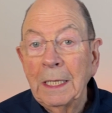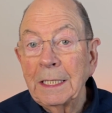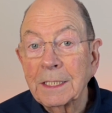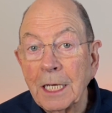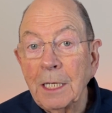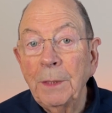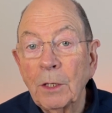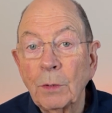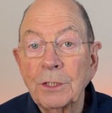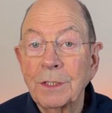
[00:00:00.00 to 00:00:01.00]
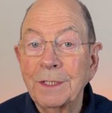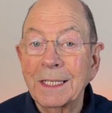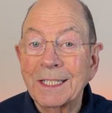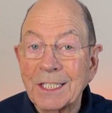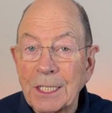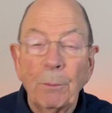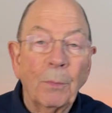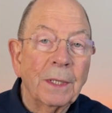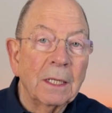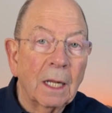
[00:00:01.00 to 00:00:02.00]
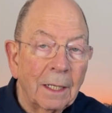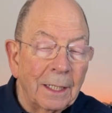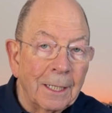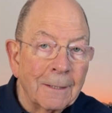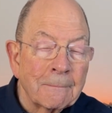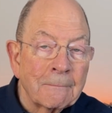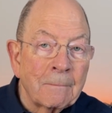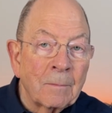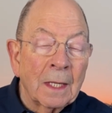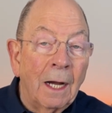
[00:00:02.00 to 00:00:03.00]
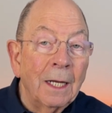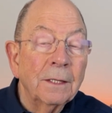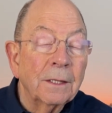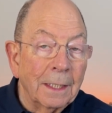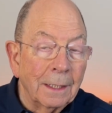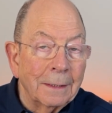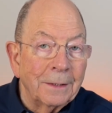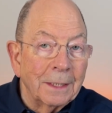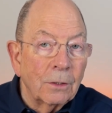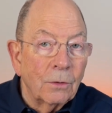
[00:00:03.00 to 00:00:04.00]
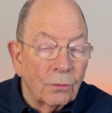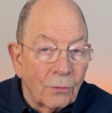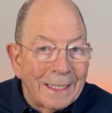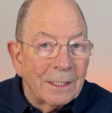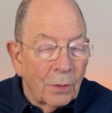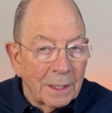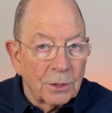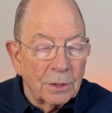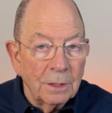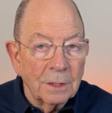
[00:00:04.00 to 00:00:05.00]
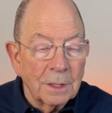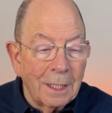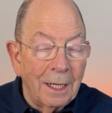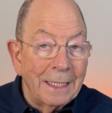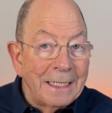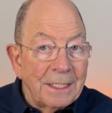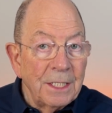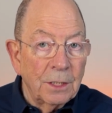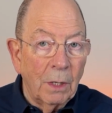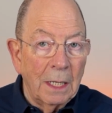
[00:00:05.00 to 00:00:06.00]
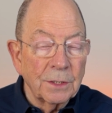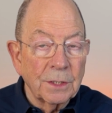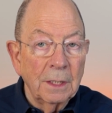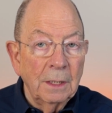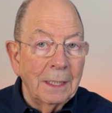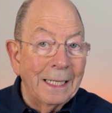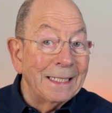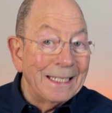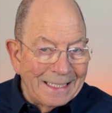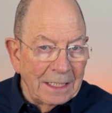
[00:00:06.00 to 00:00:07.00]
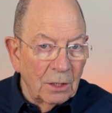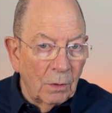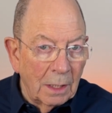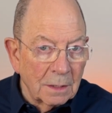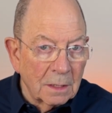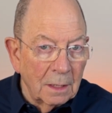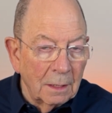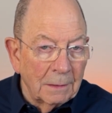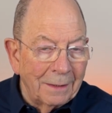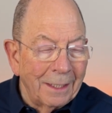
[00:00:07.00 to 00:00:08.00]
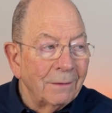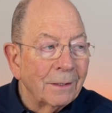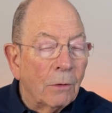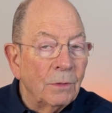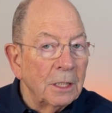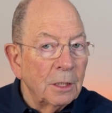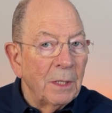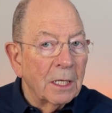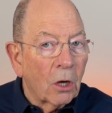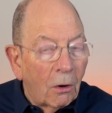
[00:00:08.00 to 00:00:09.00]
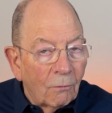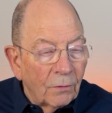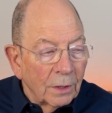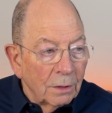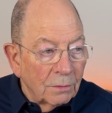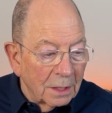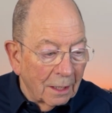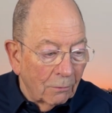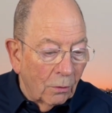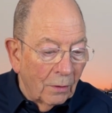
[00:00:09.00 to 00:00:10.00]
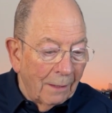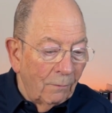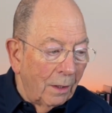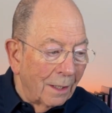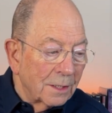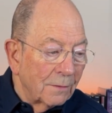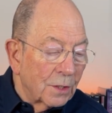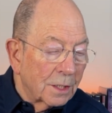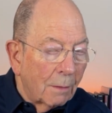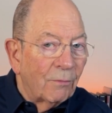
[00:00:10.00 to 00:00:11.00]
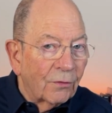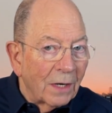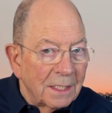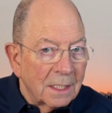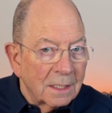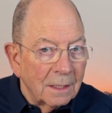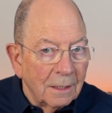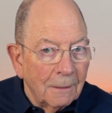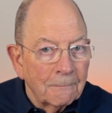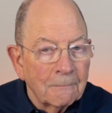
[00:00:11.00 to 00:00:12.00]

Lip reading: is keeping questions simple and clear. I think that great questions are easy to ask and easy to answer. They don't need to be convoluted or have lots of sub-phrases in them.